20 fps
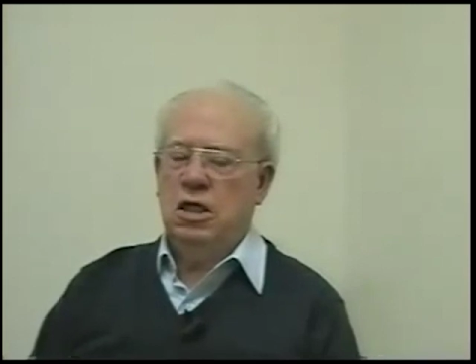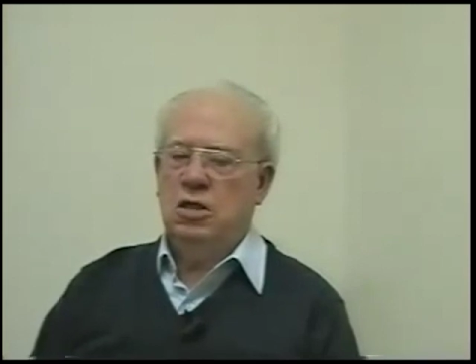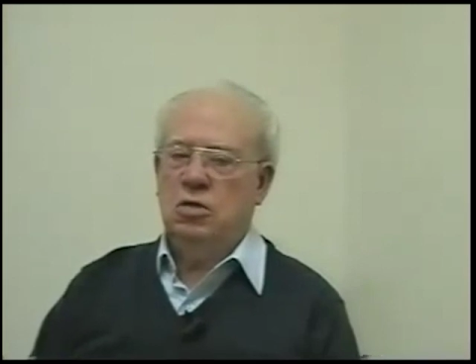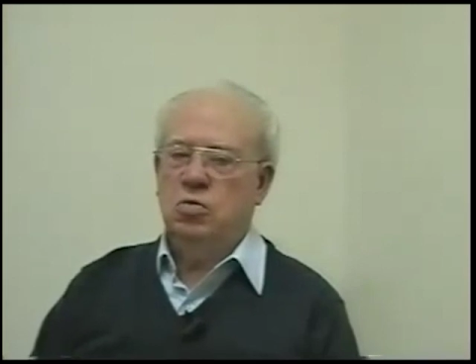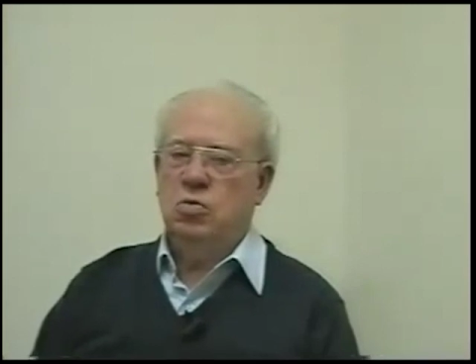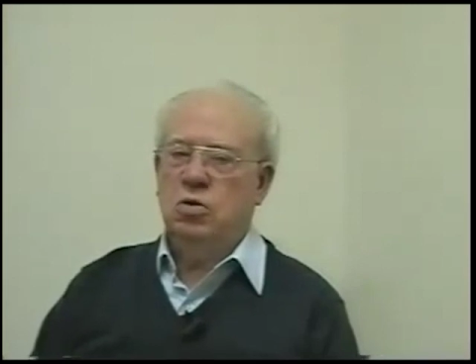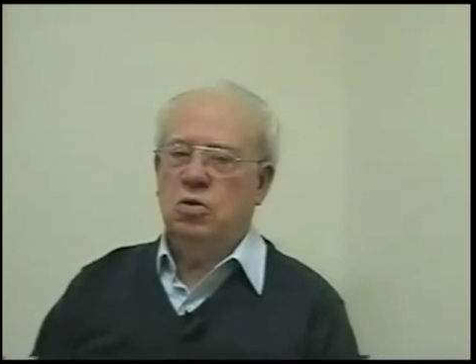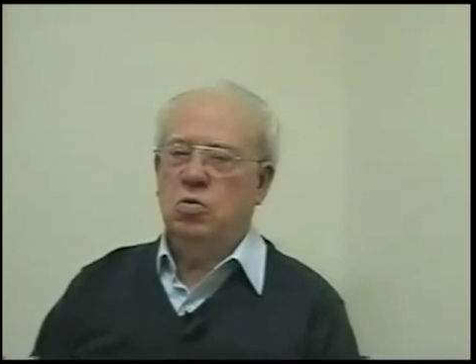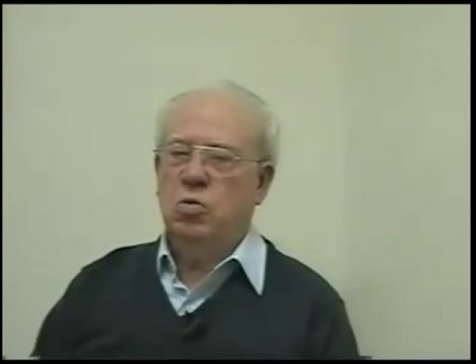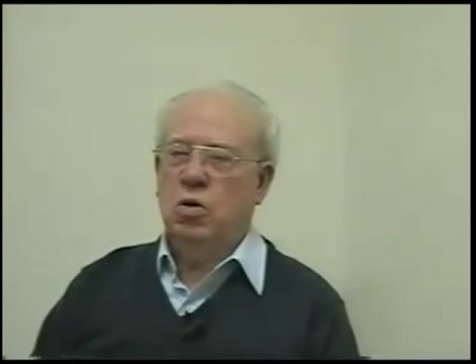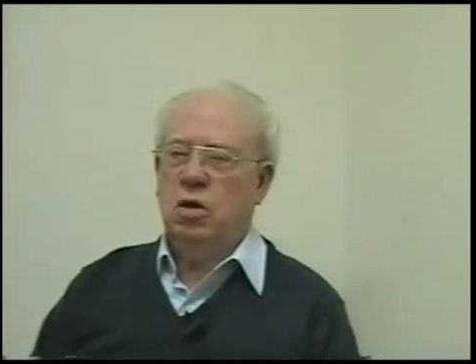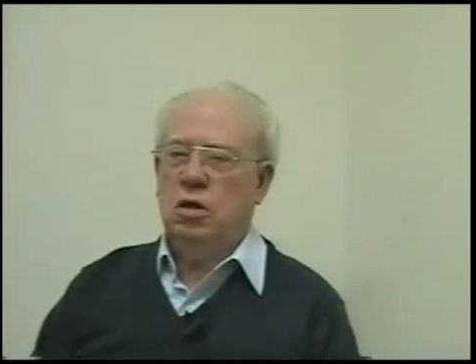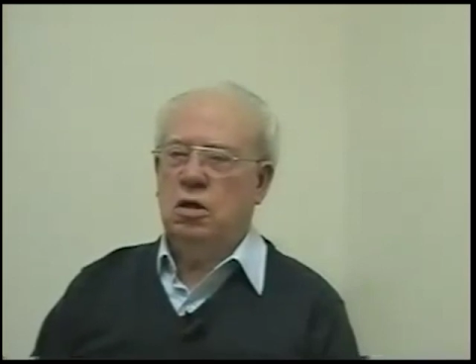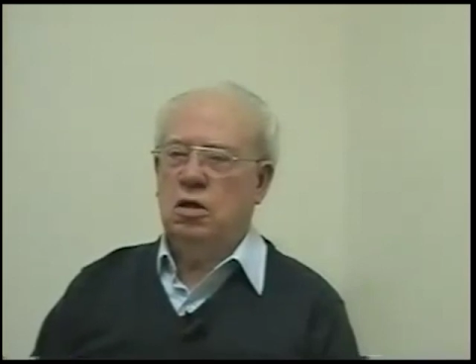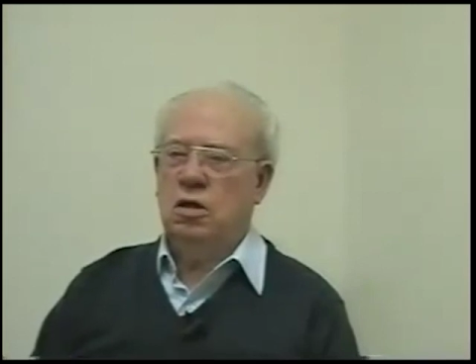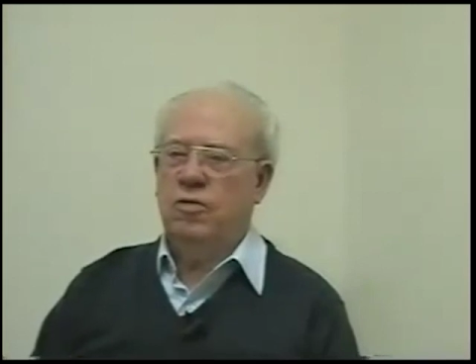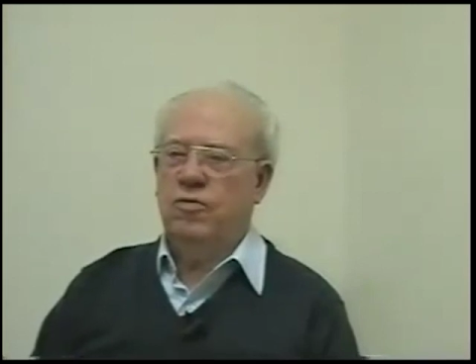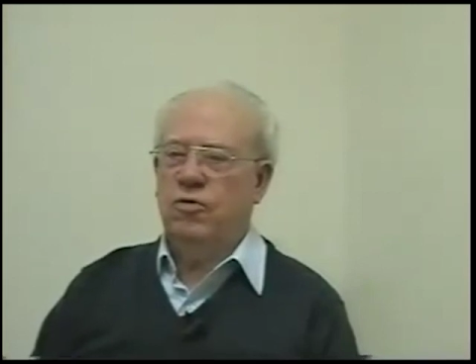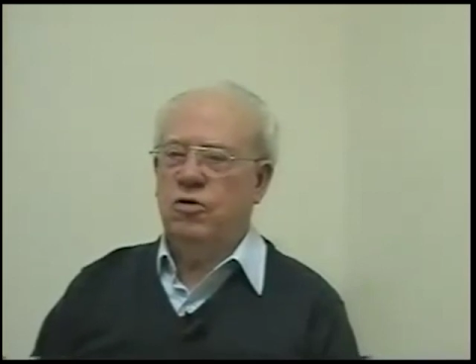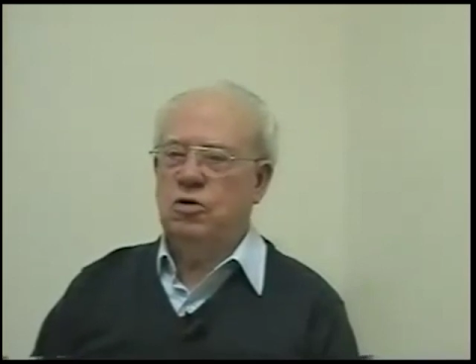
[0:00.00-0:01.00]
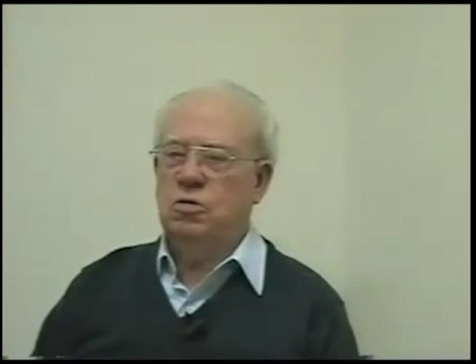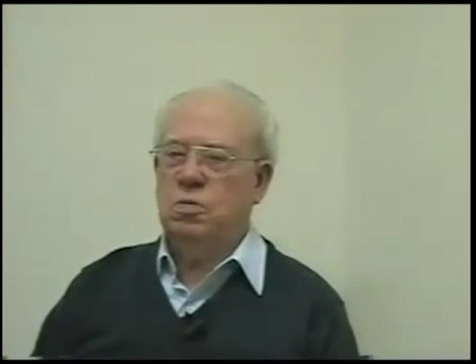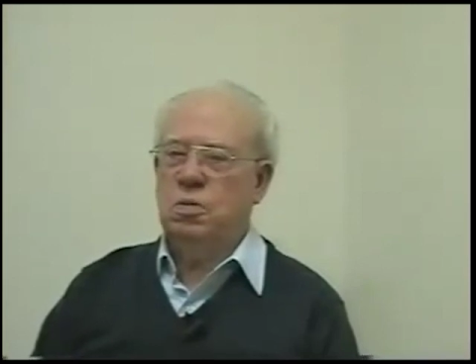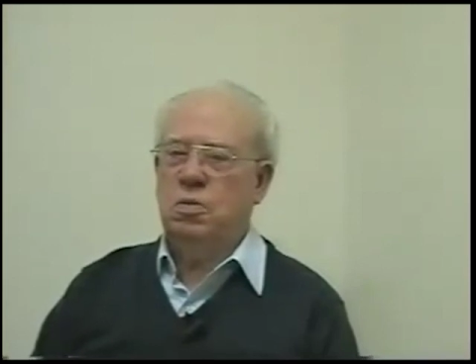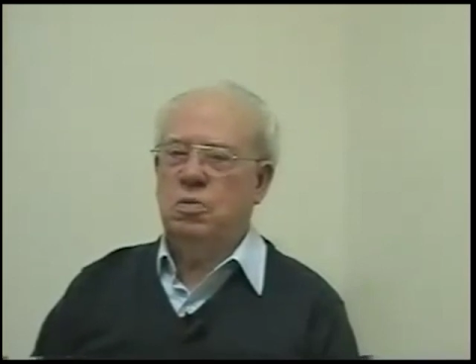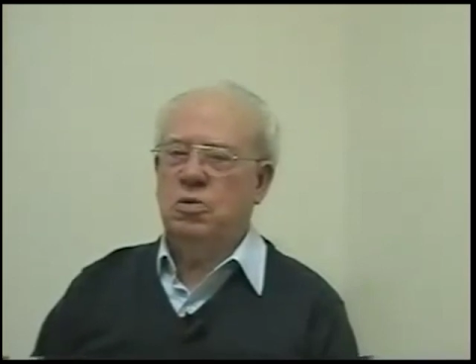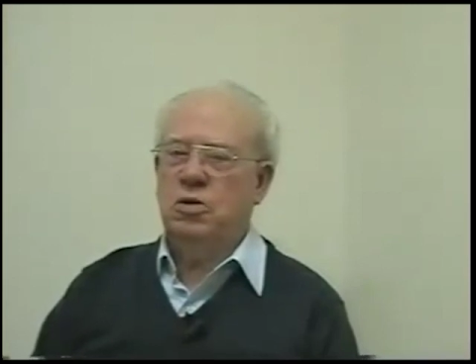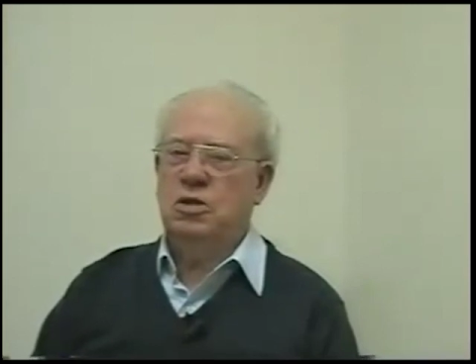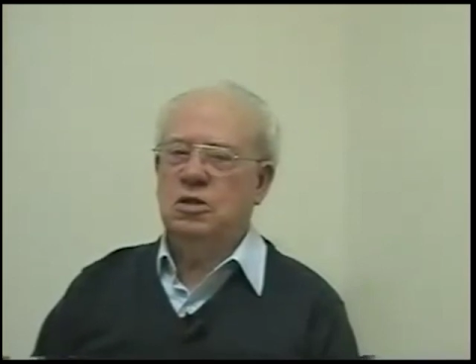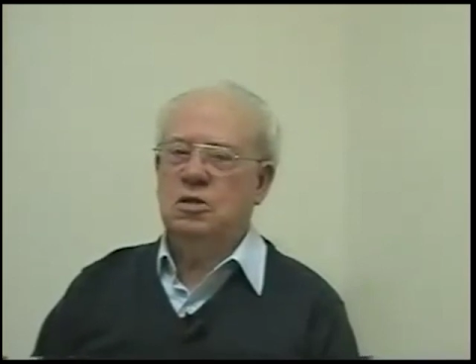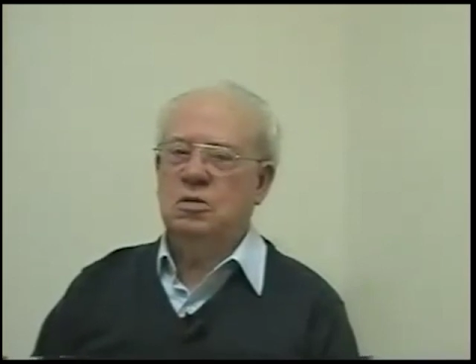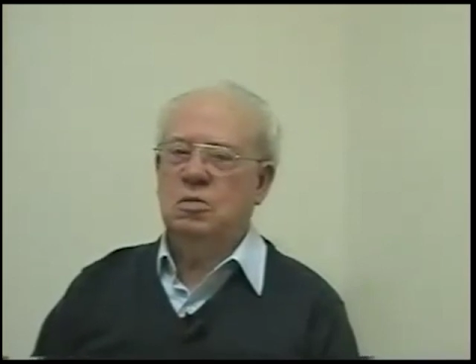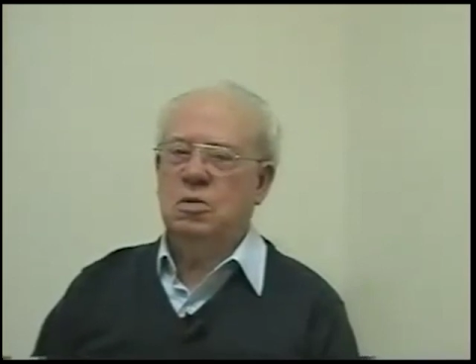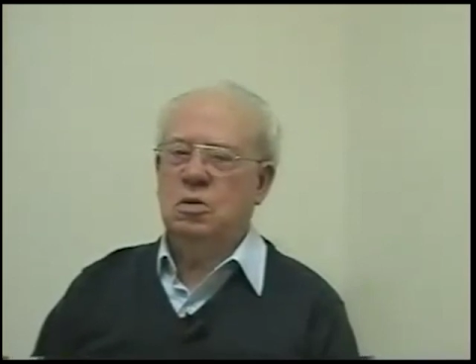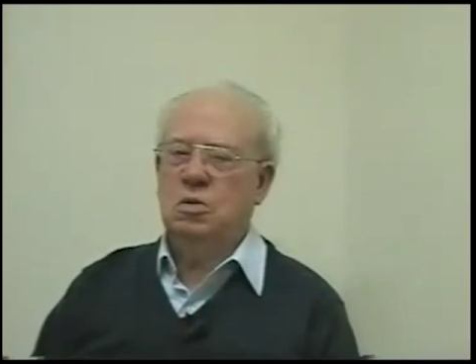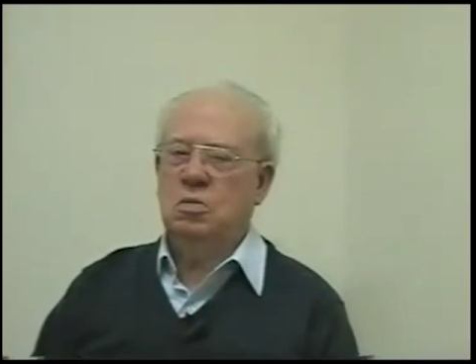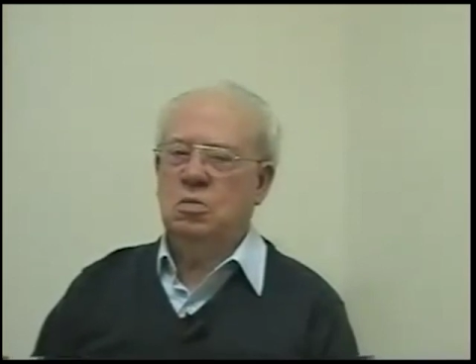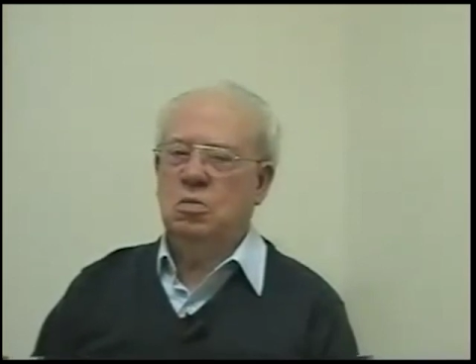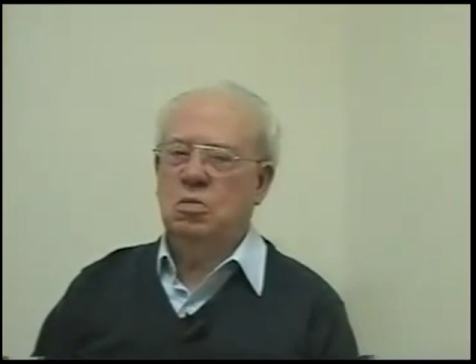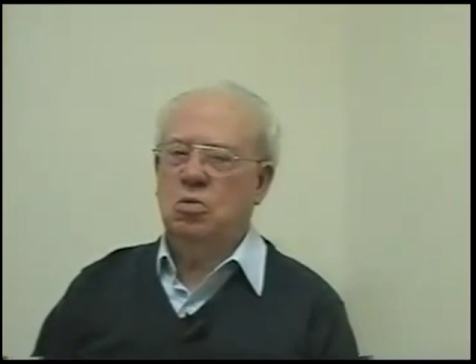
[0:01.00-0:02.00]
This was what the 1st Provisional